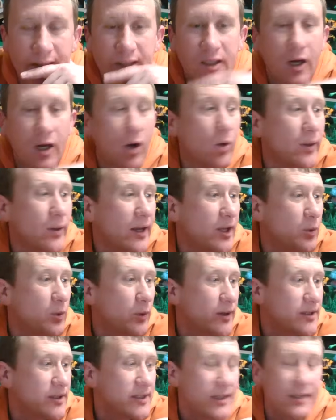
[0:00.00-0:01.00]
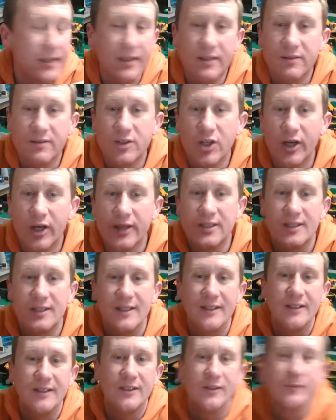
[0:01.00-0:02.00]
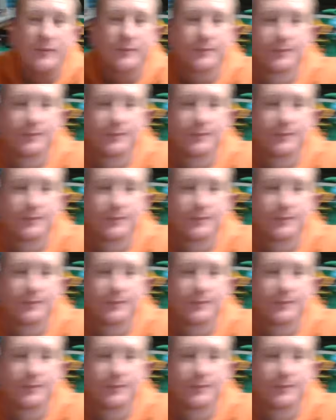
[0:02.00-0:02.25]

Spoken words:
Oh, yeah, you wanted to see the size of that, didn't you?